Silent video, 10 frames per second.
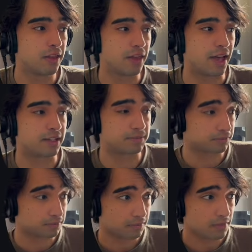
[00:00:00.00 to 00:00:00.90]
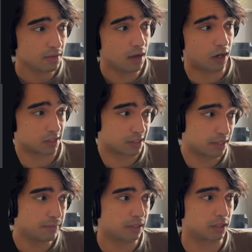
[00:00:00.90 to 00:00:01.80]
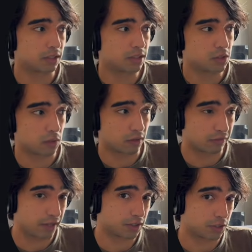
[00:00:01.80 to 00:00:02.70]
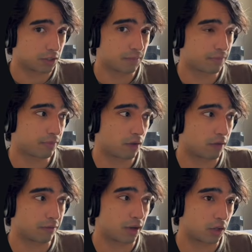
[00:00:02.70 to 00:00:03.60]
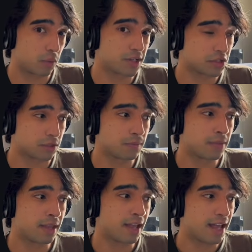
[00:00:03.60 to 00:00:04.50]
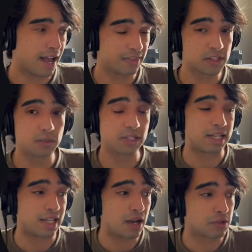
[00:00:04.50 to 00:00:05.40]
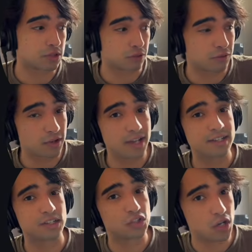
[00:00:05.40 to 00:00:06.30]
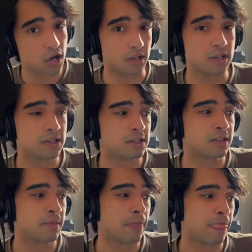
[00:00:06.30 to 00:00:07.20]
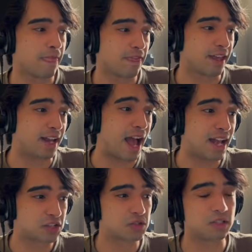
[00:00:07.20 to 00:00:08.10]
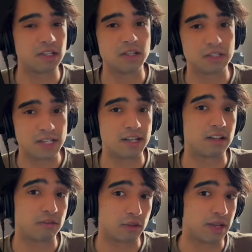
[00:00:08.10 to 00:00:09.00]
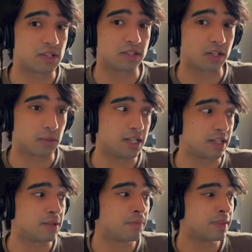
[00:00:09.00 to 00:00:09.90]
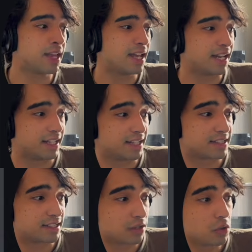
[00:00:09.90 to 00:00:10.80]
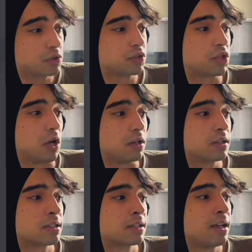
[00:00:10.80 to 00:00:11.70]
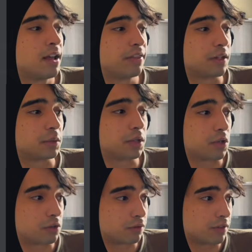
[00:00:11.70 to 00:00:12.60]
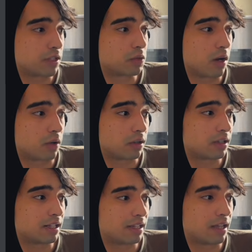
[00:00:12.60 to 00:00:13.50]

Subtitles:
that are similar to our vector of our question. And this will allow us to find the chunks that actually contain the information that we need. And it is those chunks that we're going to feed to our